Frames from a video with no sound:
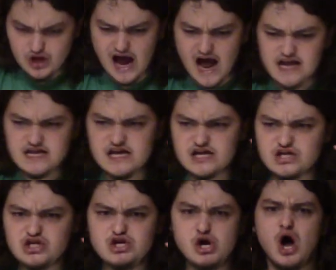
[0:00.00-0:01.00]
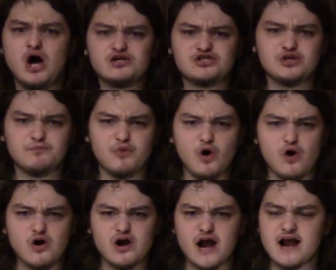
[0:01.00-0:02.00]
I need your
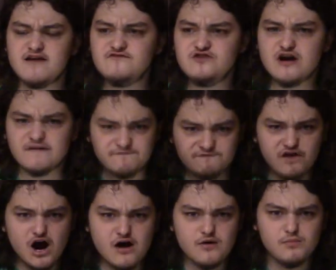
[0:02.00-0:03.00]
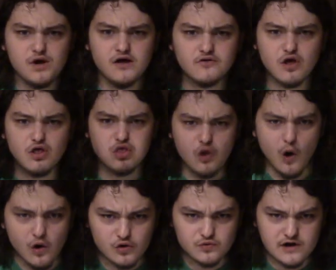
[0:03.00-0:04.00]
support, and if you're from the
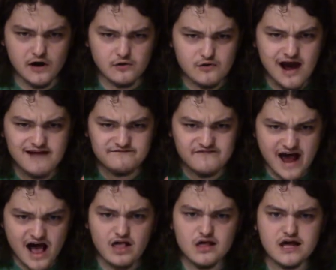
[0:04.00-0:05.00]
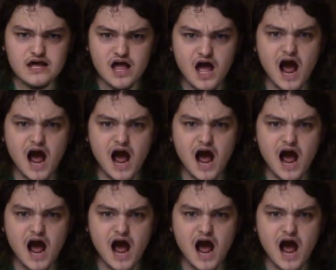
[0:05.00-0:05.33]
Lower Rio Grande Valley,